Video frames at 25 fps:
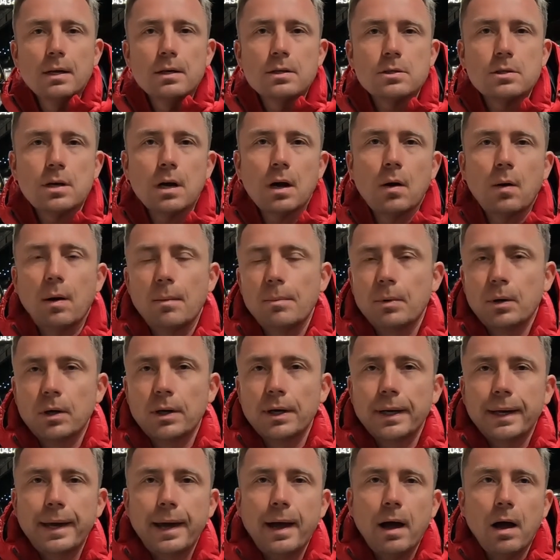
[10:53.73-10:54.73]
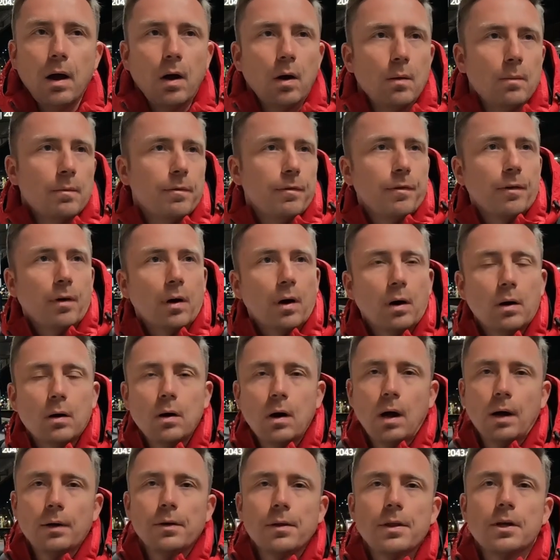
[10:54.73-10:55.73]
So I'm not going to get home for
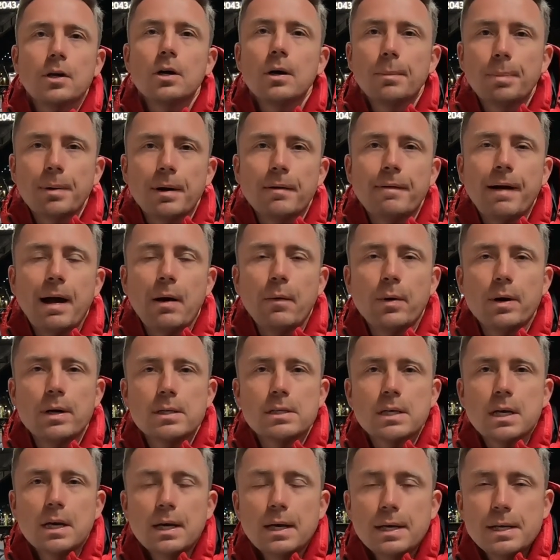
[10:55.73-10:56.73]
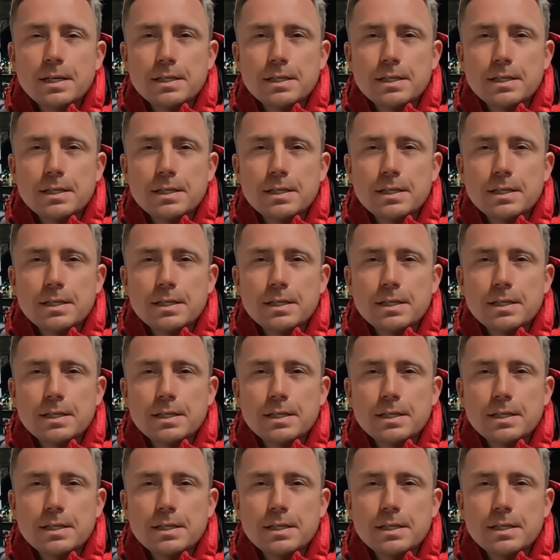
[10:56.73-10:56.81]
another couple of hours.